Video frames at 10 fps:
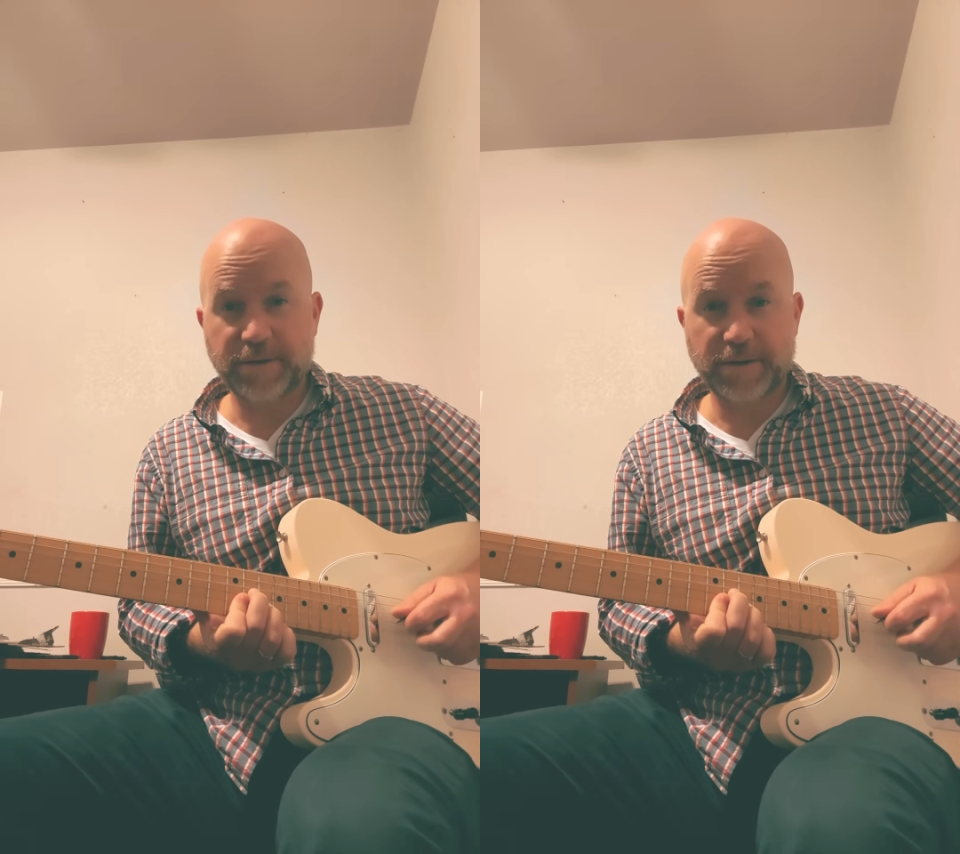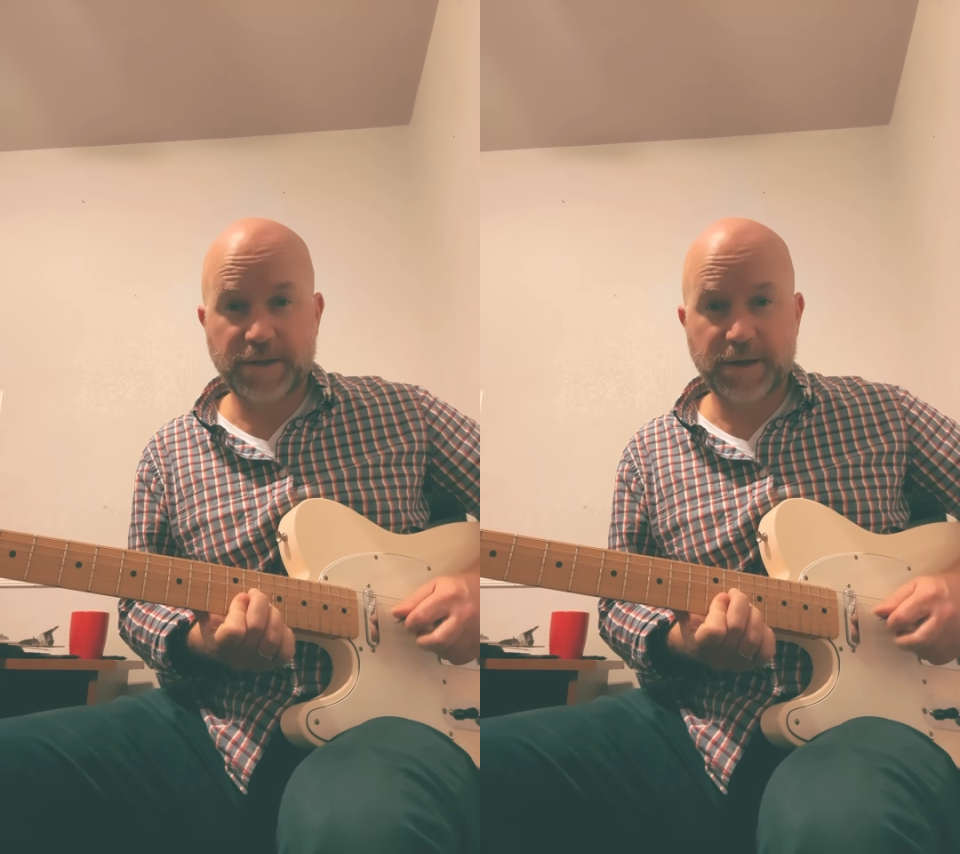
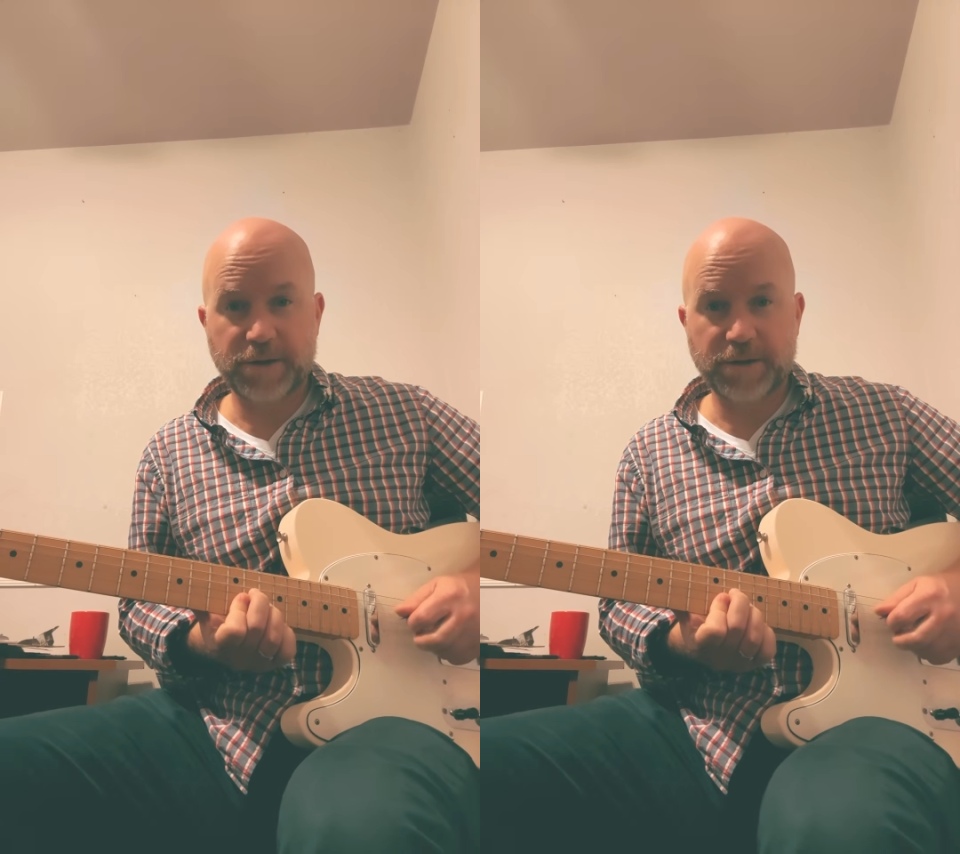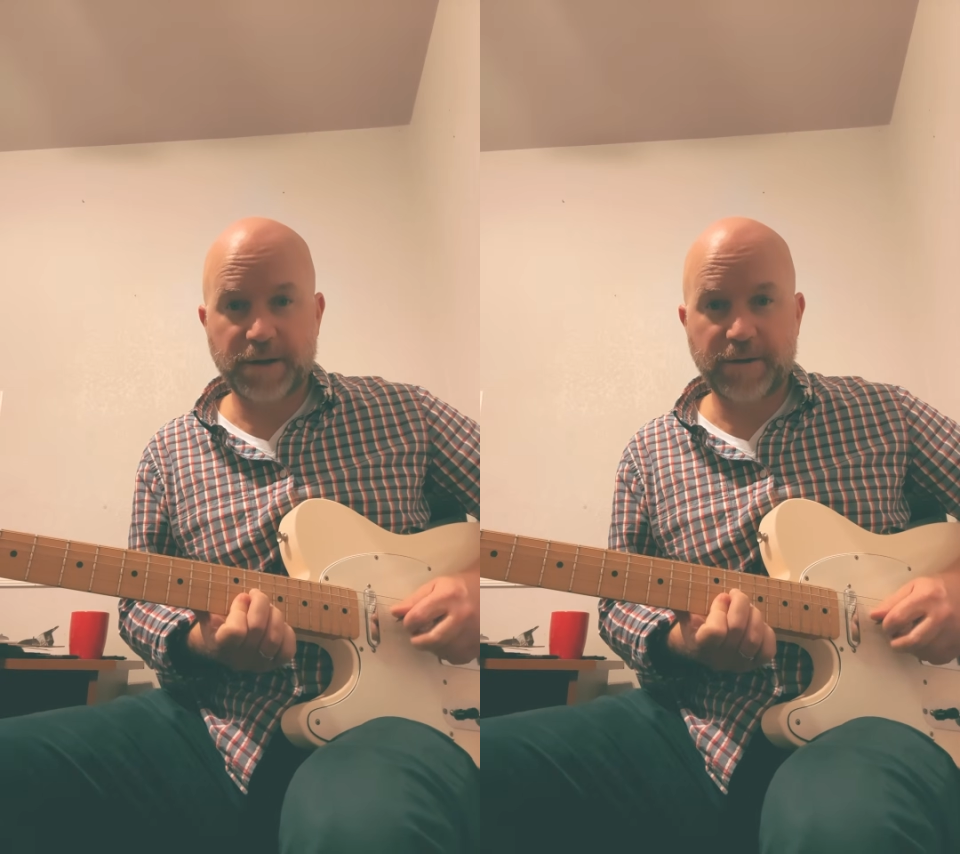on the second
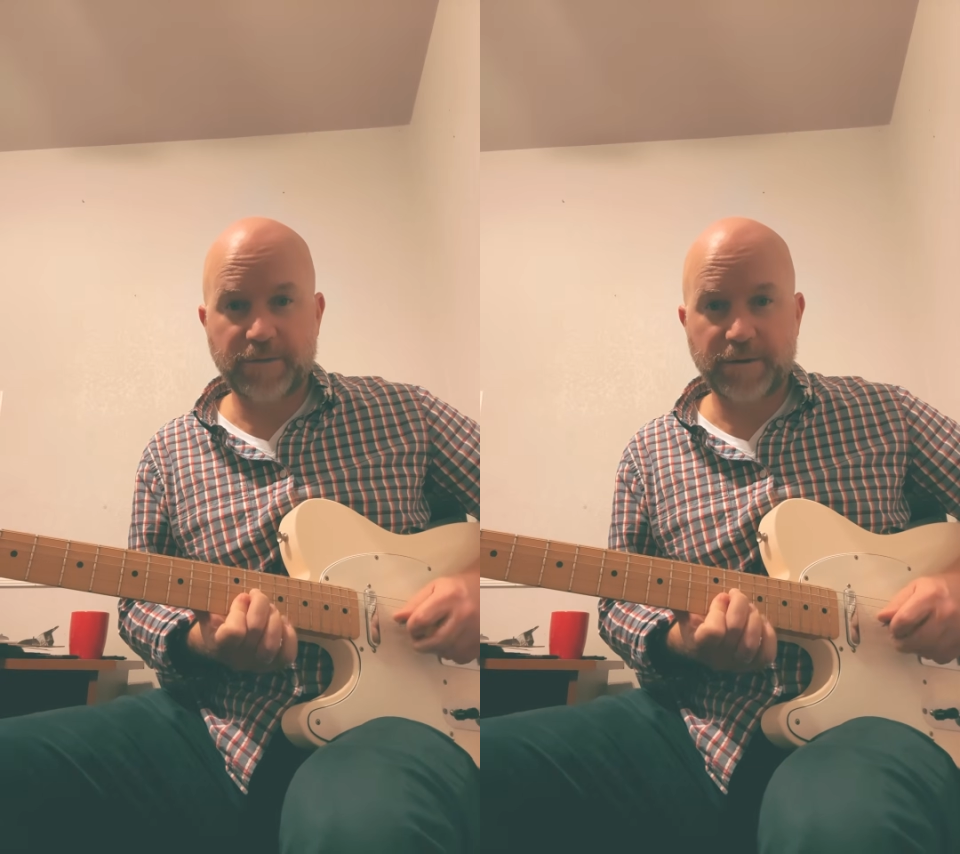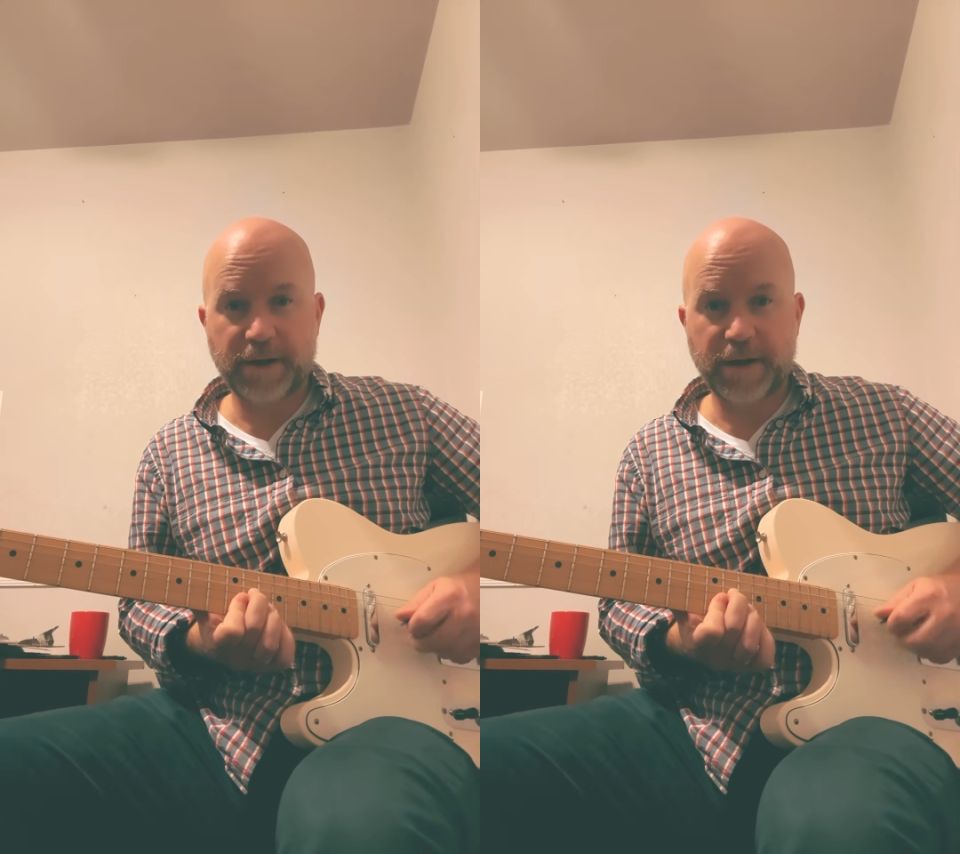string
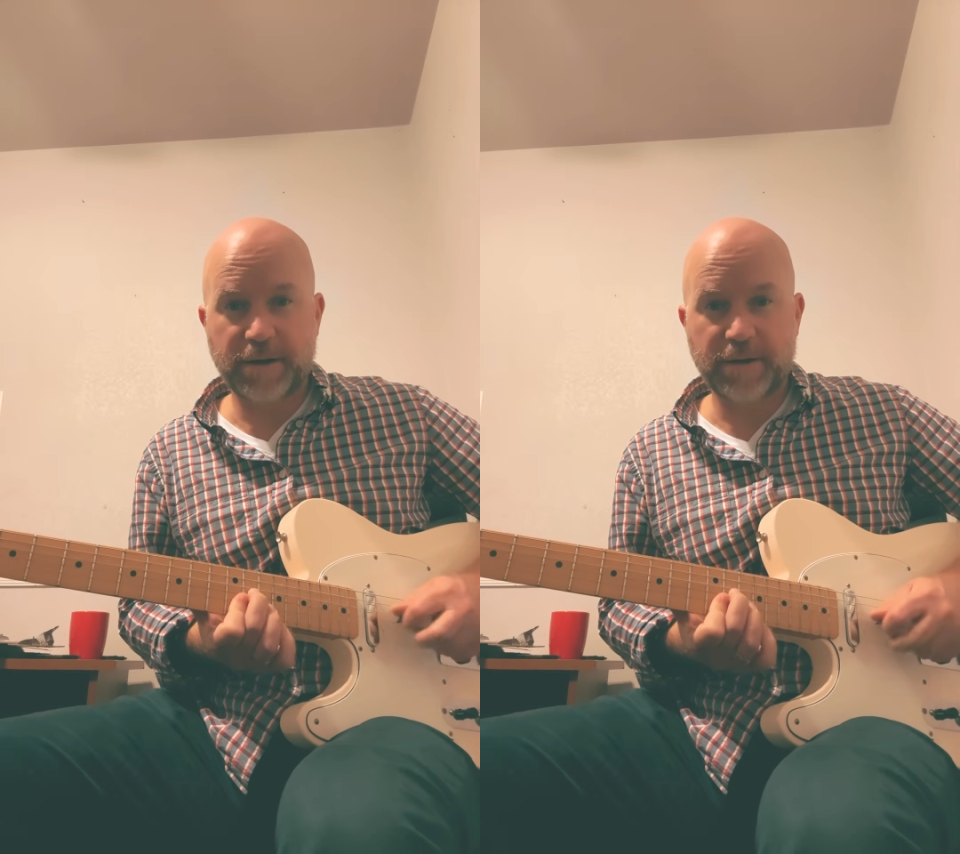for that